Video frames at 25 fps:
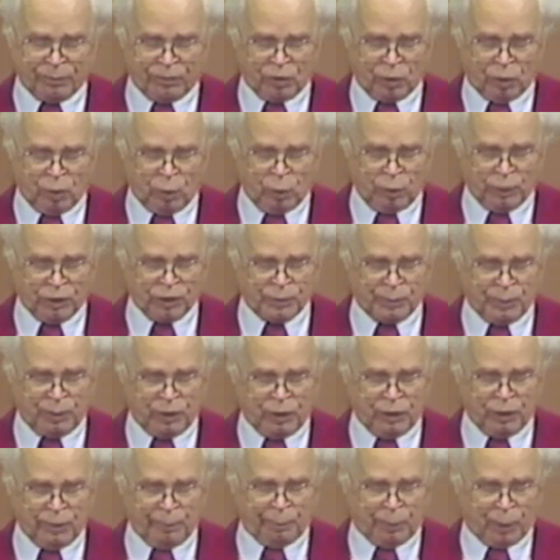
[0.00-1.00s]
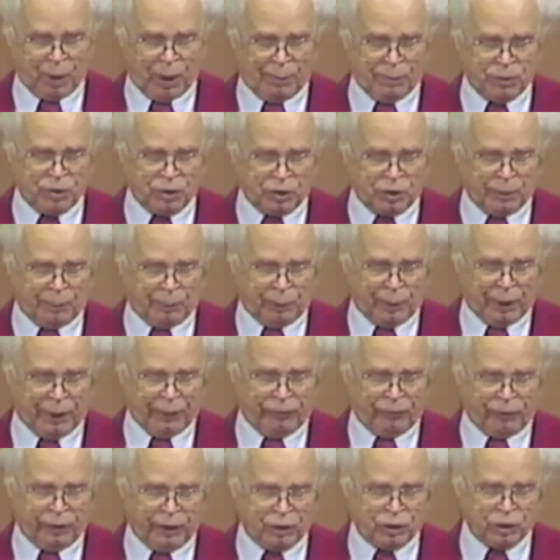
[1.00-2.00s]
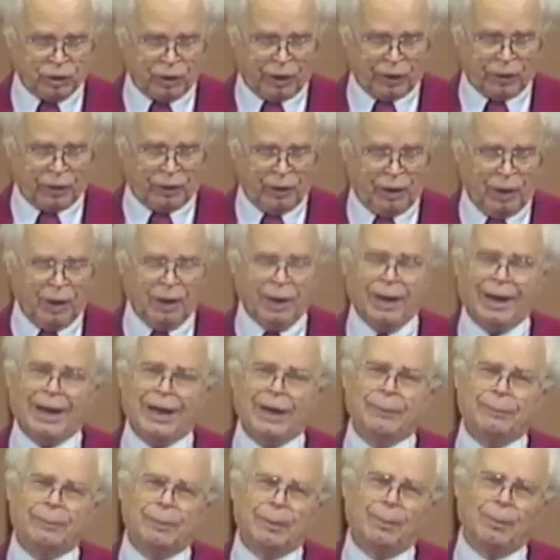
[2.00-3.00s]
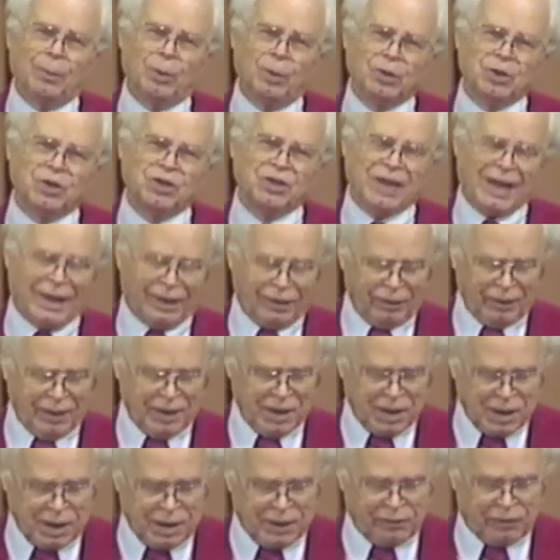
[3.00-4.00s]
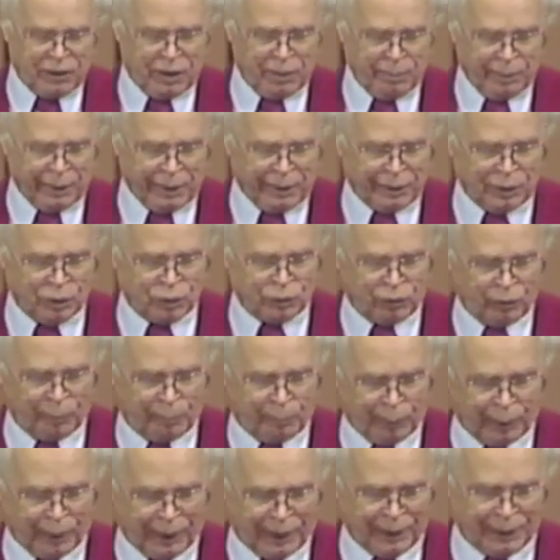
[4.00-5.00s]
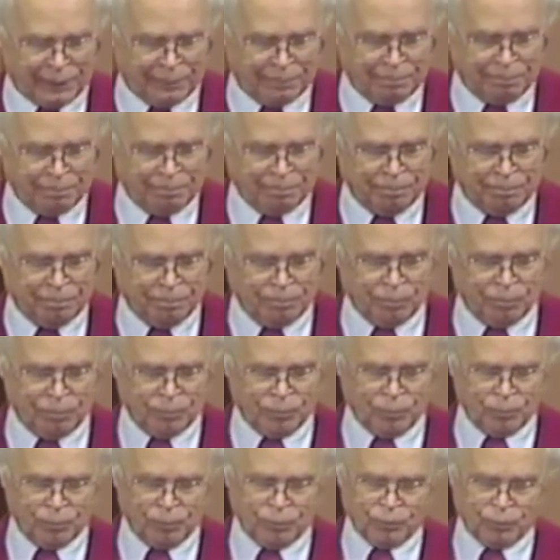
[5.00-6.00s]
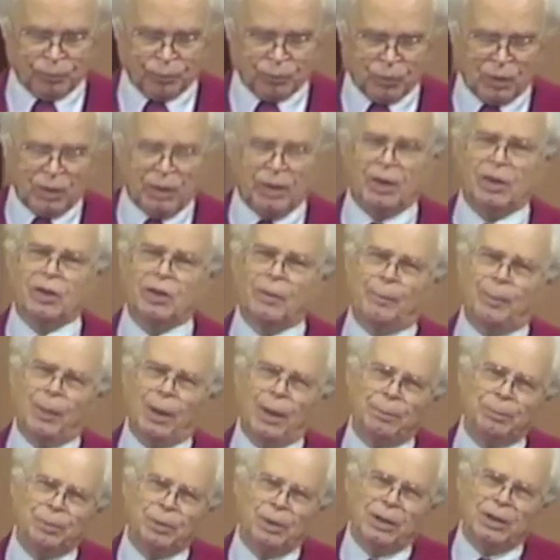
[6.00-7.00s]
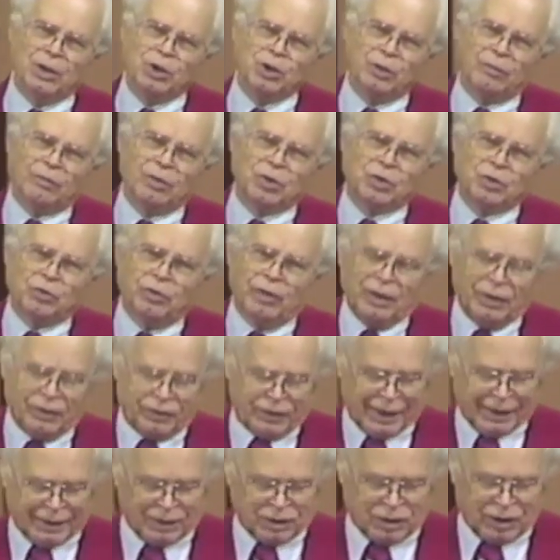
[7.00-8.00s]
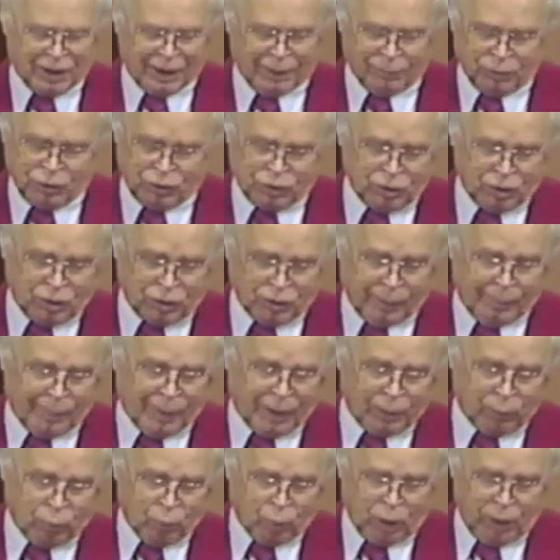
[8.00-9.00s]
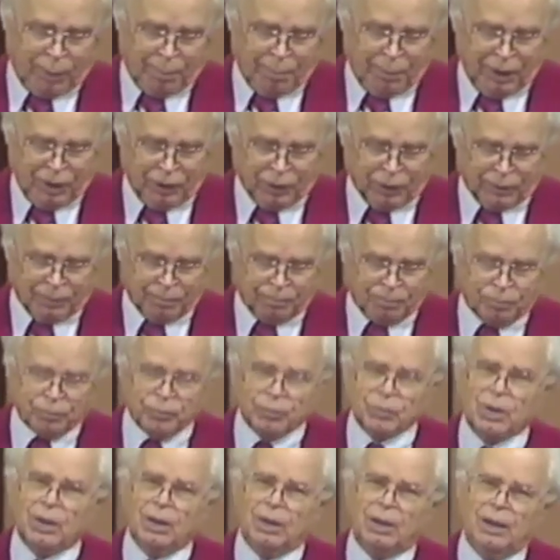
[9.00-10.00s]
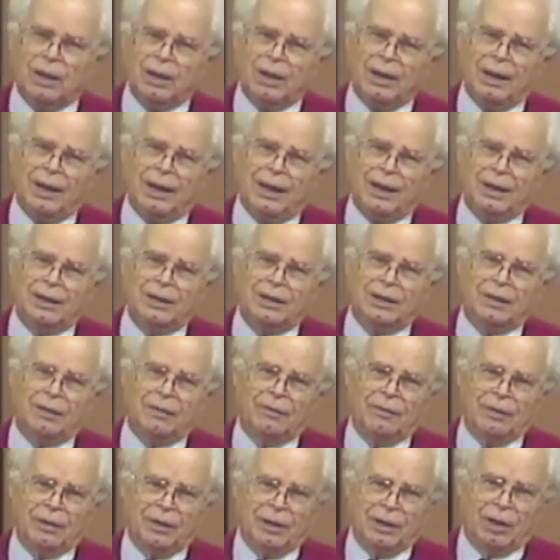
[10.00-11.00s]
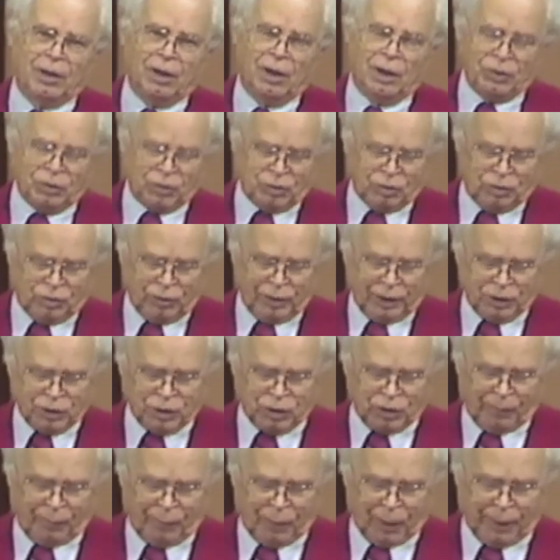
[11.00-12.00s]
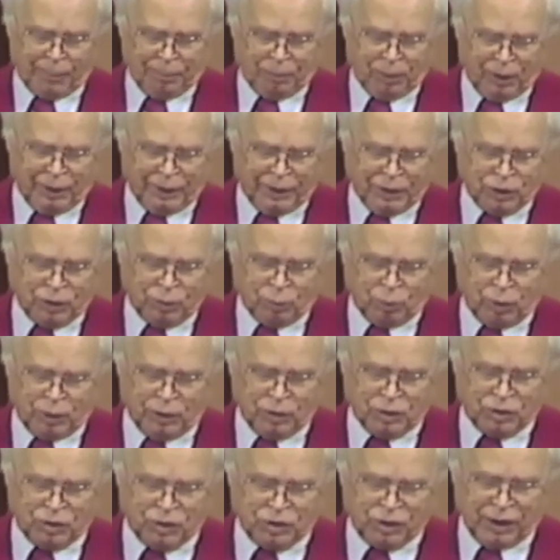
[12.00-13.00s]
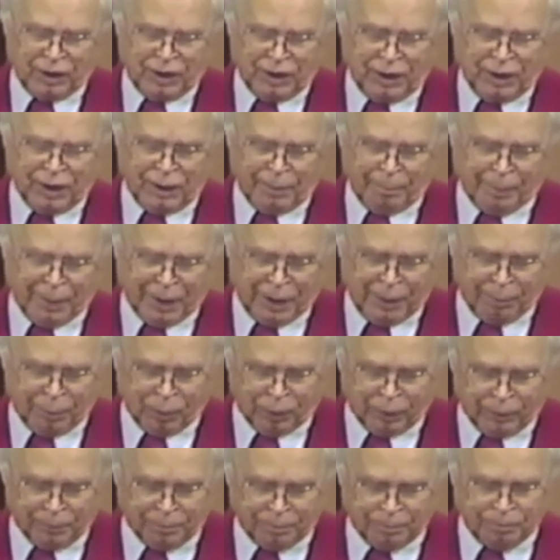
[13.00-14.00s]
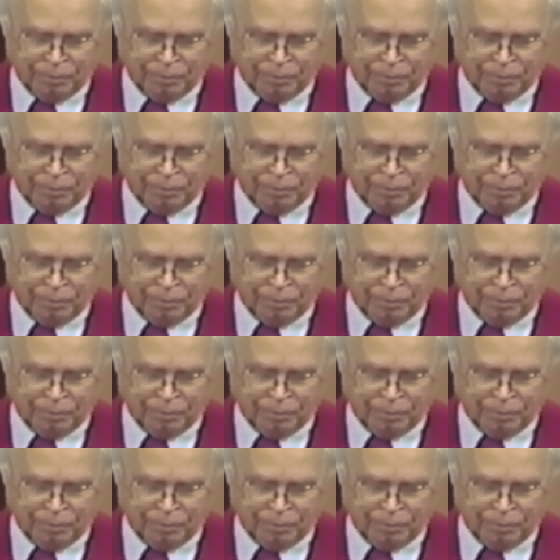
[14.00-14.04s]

of the Holy Spirit and promising to pray for each other and promote Saturday evening meetings for prayer. Now the population of Australia at that time was just about 1 million, and the concentrations of population were in Sydney and Melbourne.